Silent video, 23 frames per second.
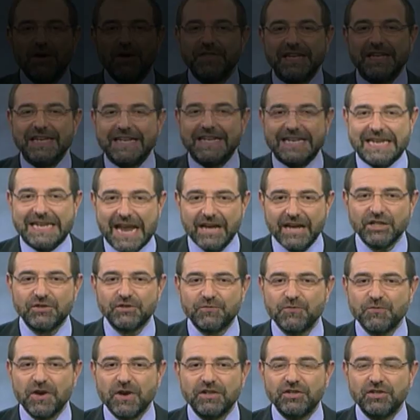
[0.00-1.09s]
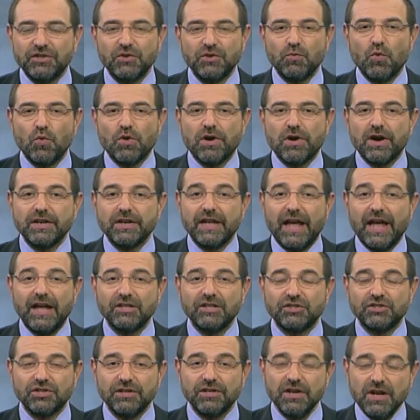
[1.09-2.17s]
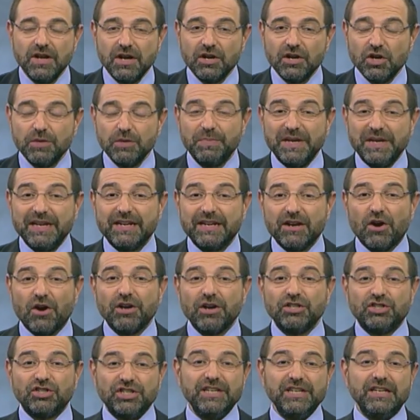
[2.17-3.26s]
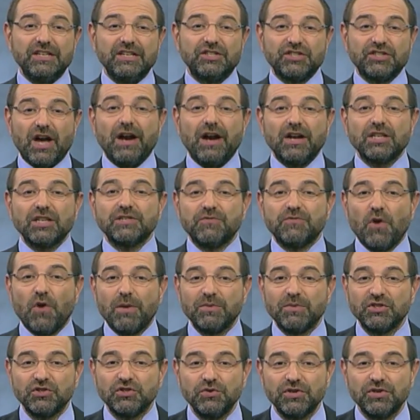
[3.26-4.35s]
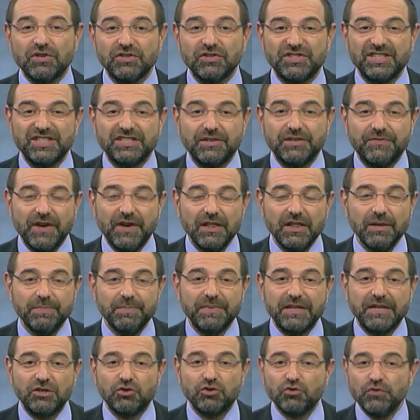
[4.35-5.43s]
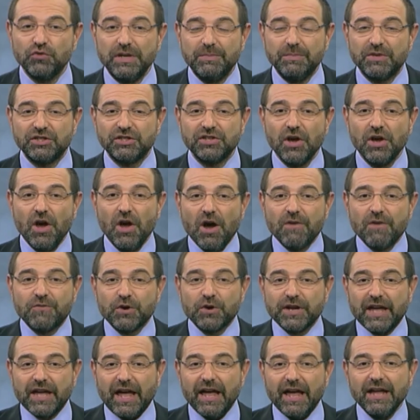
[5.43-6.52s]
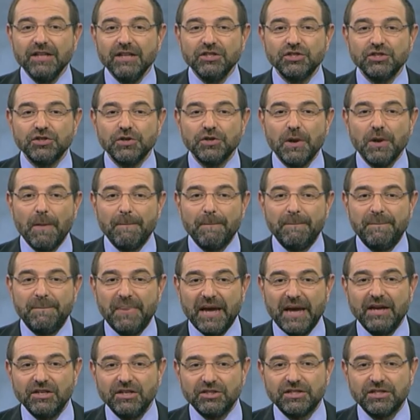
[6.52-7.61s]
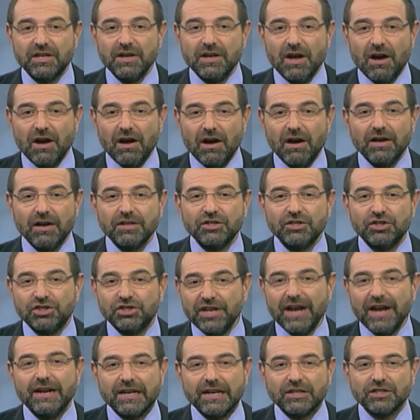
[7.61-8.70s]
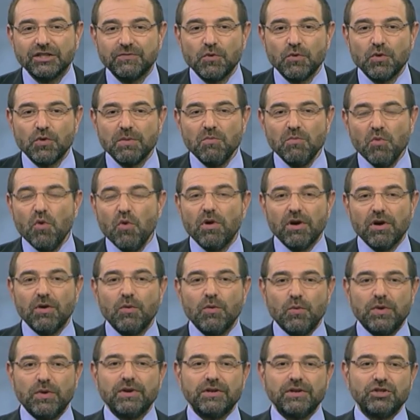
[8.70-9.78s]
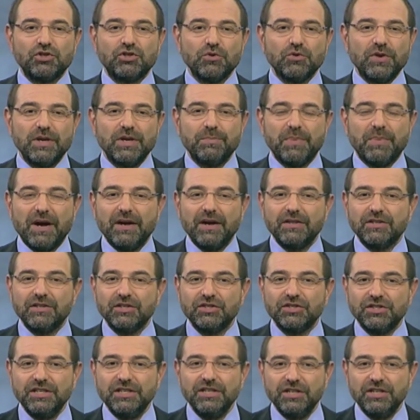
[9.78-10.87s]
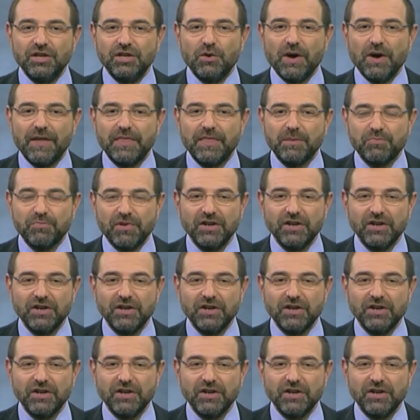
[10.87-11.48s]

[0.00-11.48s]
Now, the next front in the war on cancer could be in our genes. Onyx Pharmaceuticals is developing treatments for cancer-based Ongetics. For more, we're joined by the C E O and the